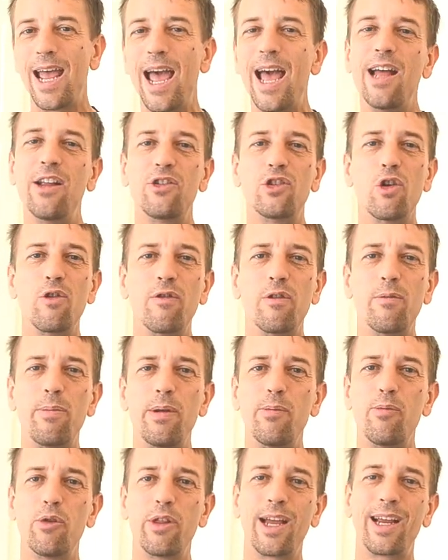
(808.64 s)
edge over
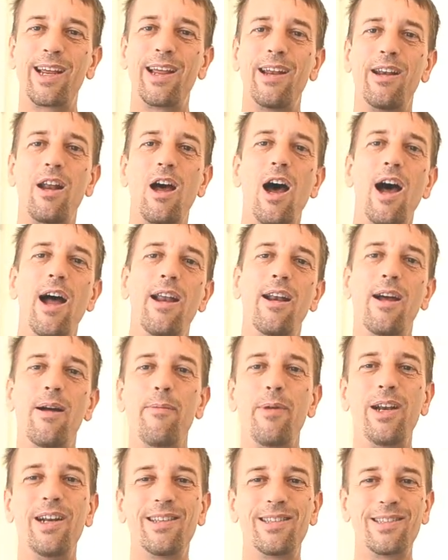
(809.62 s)
people that cannot.
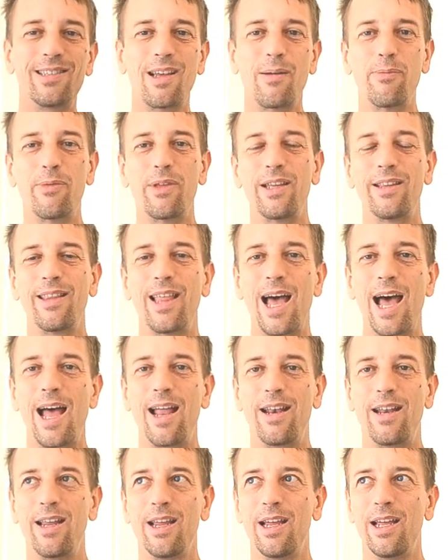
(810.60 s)
I mean, it's something
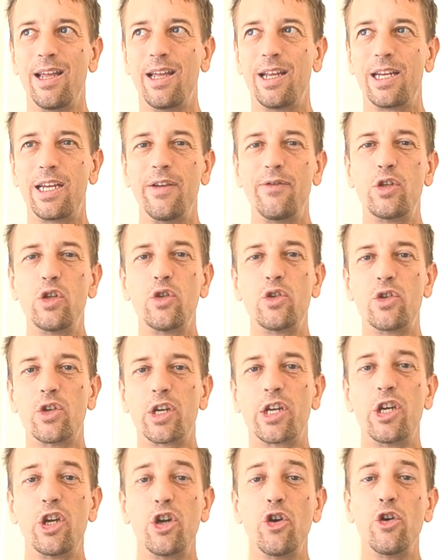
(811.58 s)
that gives you
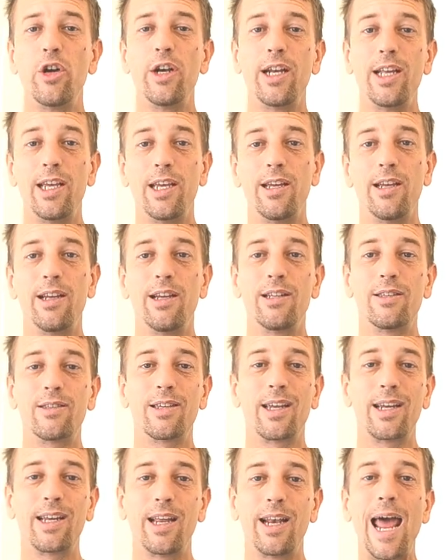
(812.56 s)
security.
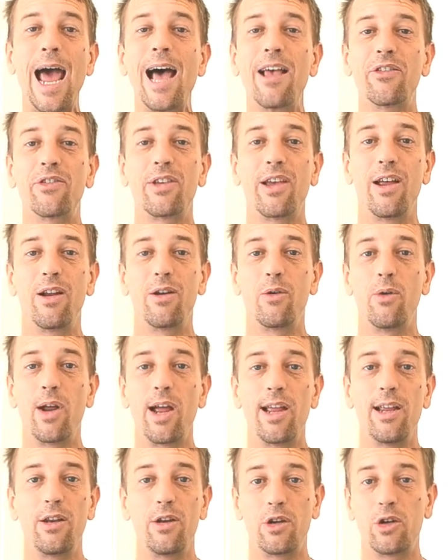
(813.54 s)
It's like an asset,
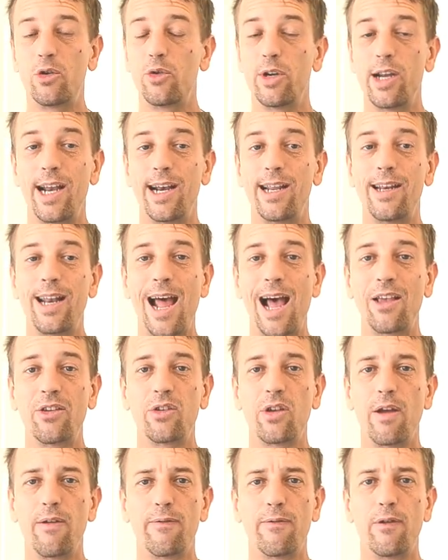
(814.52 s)
right? You create an
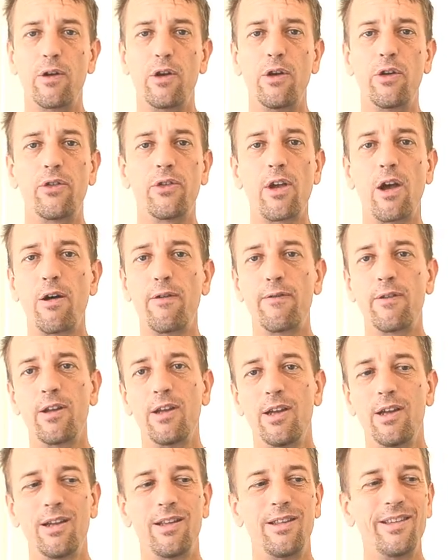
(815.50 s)
asset for yourself.
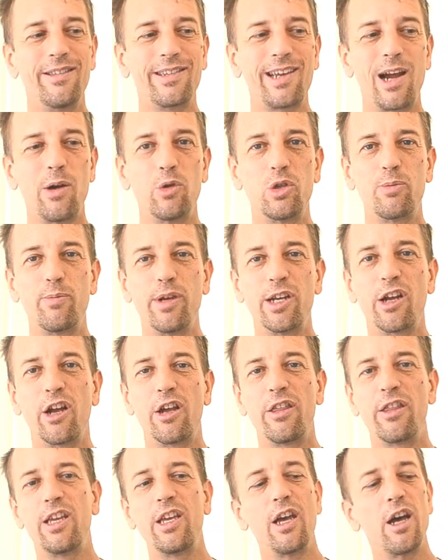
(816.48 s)
And this guy was big
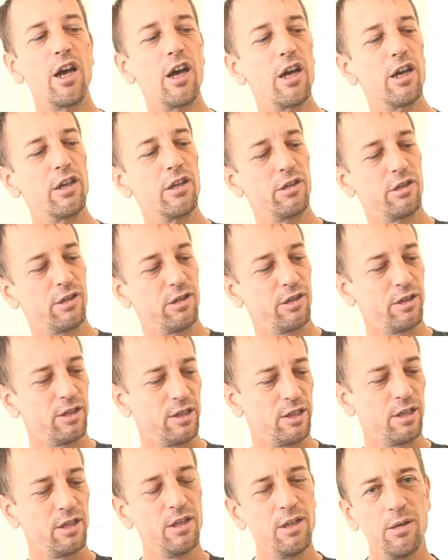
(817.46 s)
on the
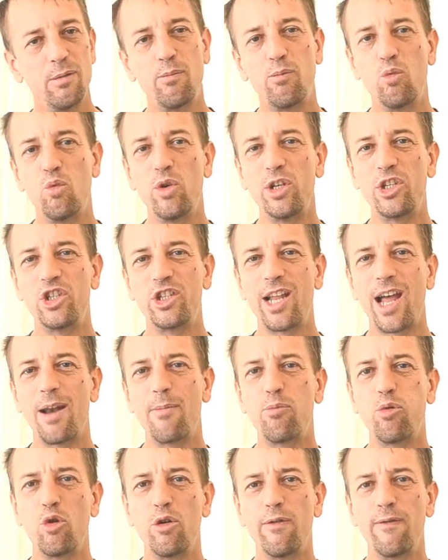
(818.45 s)
Rich
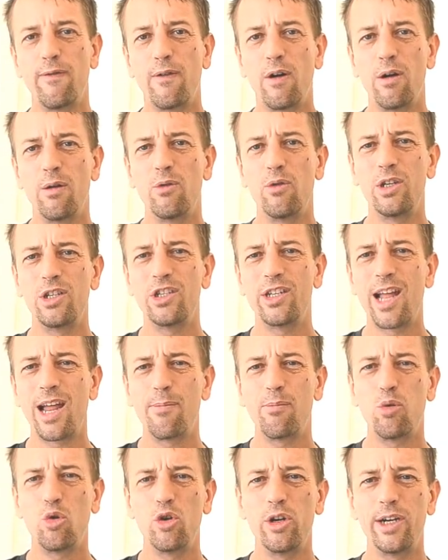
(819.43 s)
Dad, Poor
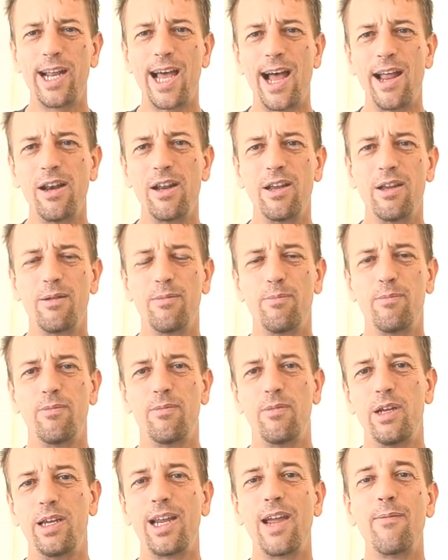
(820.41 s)
Dad.
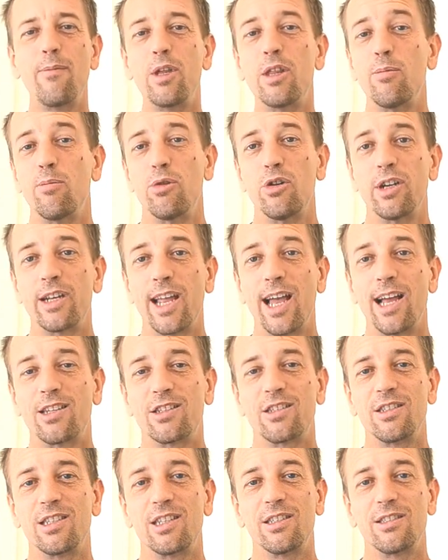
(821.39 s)
He gave me the book
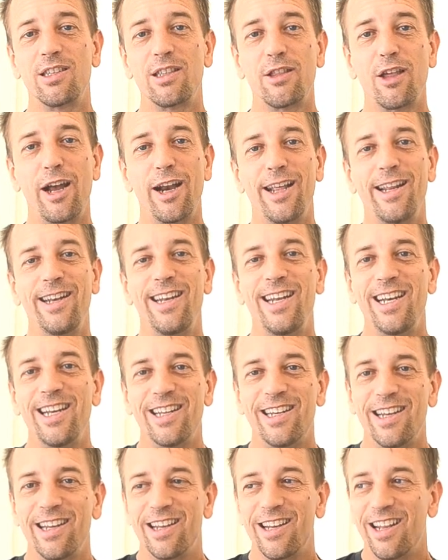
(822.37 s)
actually because he thought I
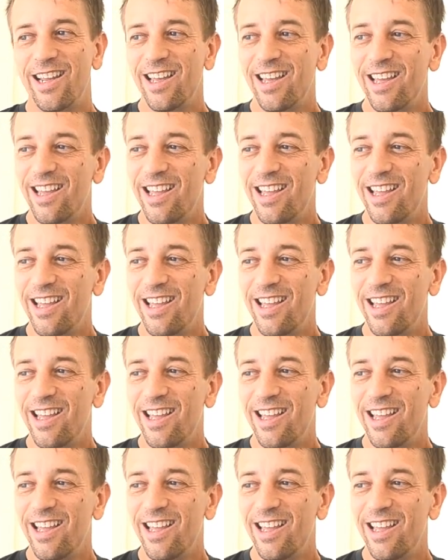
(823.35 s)
needed it,